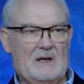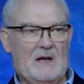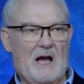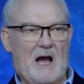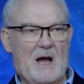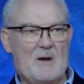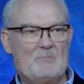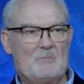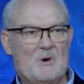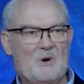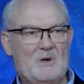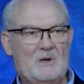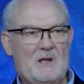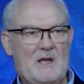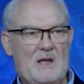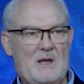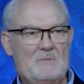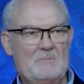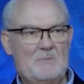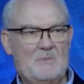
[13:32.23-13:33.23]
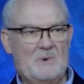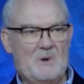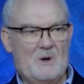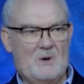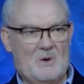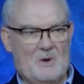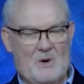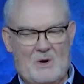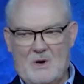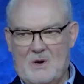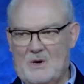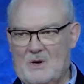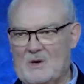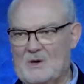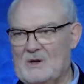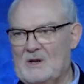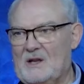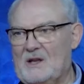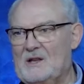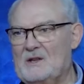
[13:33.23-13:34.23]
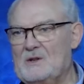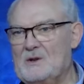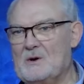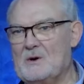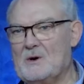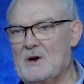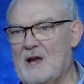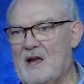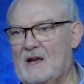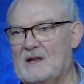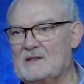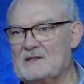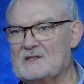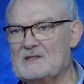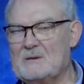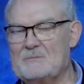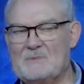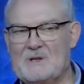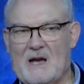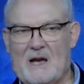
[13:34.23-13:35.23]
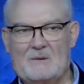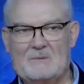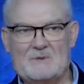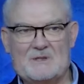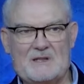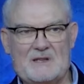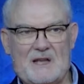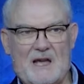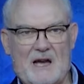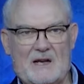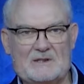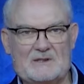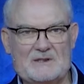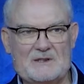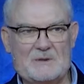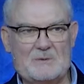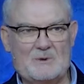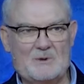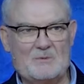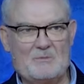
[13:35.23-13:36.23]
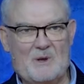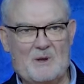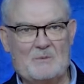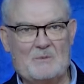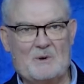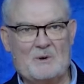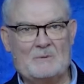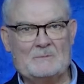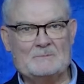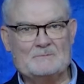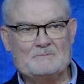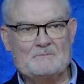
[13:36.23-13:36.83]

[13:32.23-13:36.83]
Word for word: I put him or her in your hands, sometimes in counseling with people.